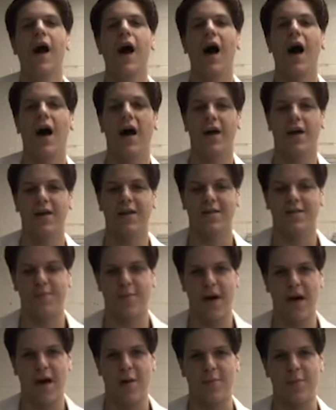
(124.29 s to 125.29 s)
Hi, it's
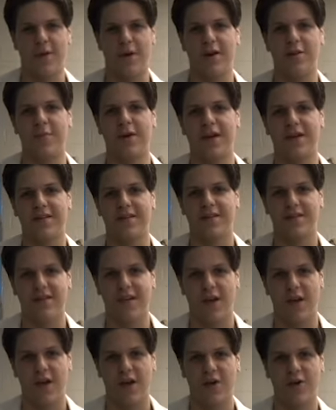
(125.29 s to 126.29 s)
Pap, and I'm here to
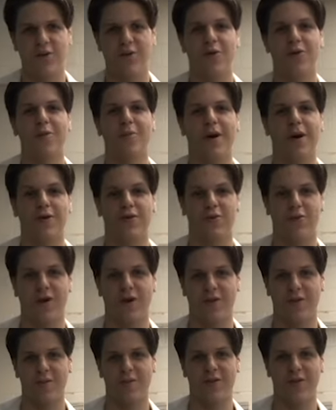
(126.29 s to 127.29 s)
say we're about to
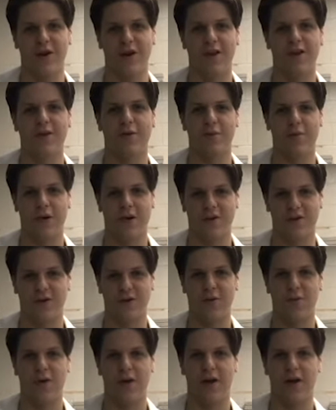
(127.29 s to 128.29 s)
rock the brain in an
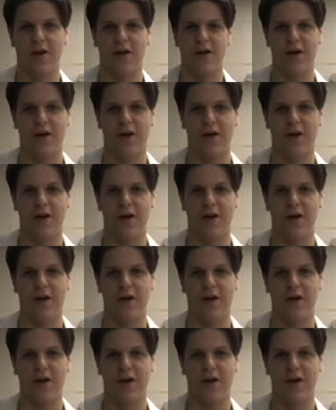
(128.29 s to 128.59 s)
amazing way.